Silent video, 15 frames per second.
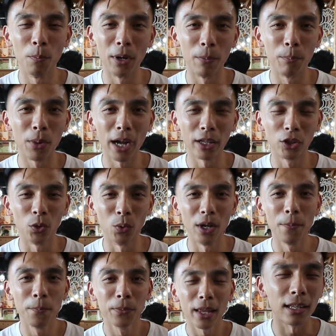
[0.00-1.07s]
bit of bite to
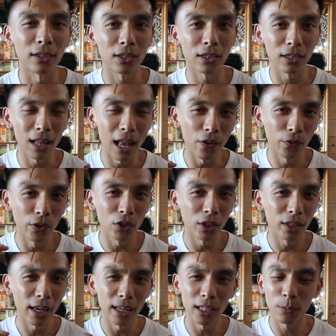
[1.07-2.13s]
it. A slight fishy
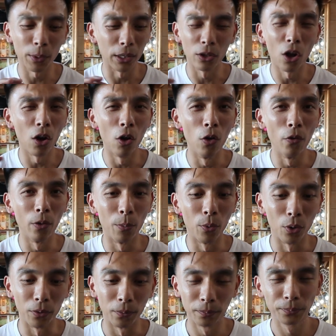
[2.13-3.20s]
taste, but not
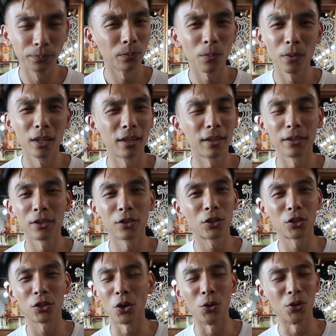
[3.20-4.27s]
overboard.
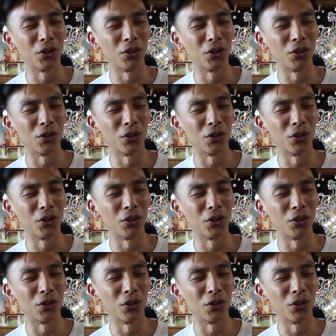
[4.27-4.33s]
So